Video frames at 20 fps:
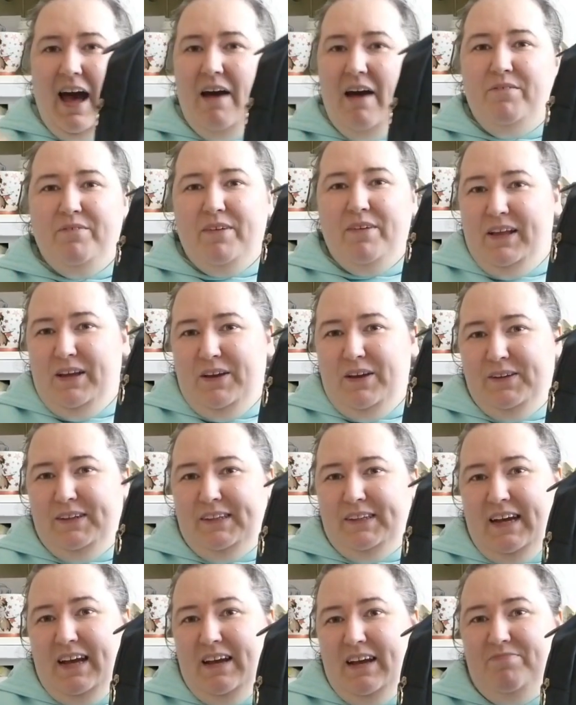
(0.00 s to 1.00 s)
I haven't really
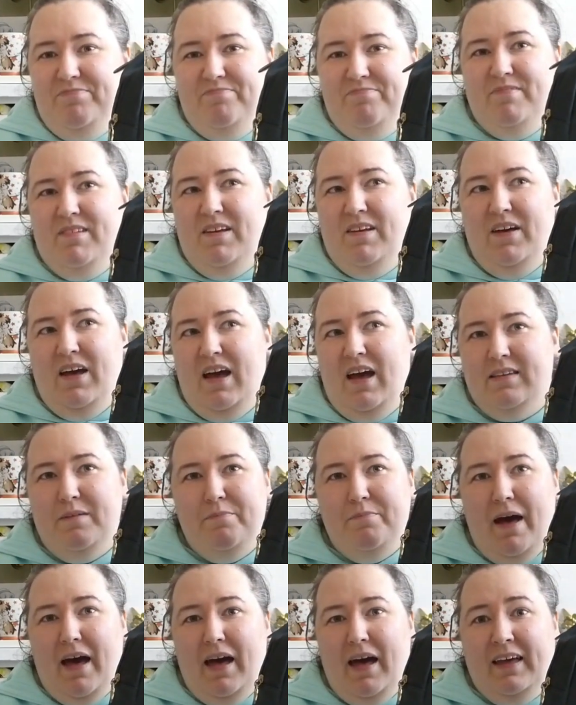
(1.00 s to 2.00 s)
used it as
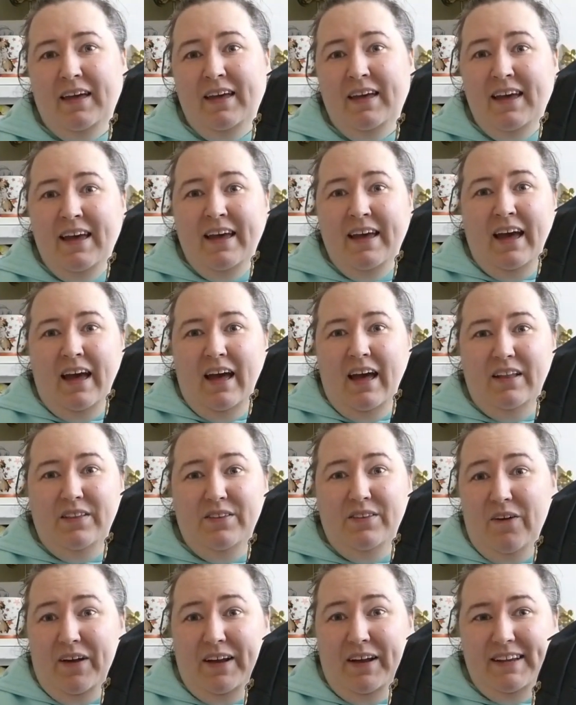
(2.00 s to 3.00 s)
a bag,
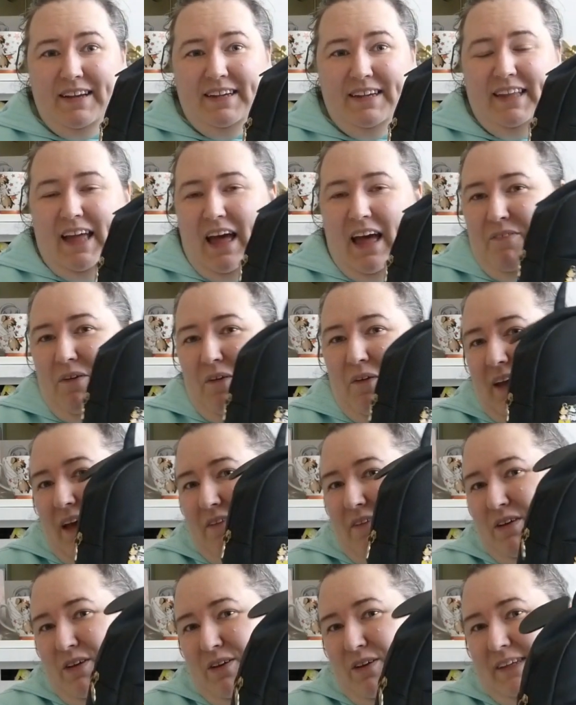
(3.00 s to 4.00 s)
not in Disney. I've only
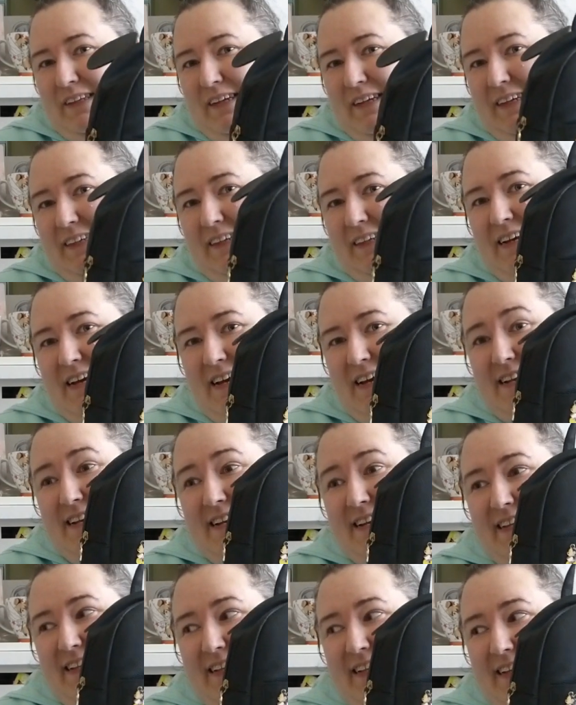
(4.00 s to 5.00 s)
ever used this in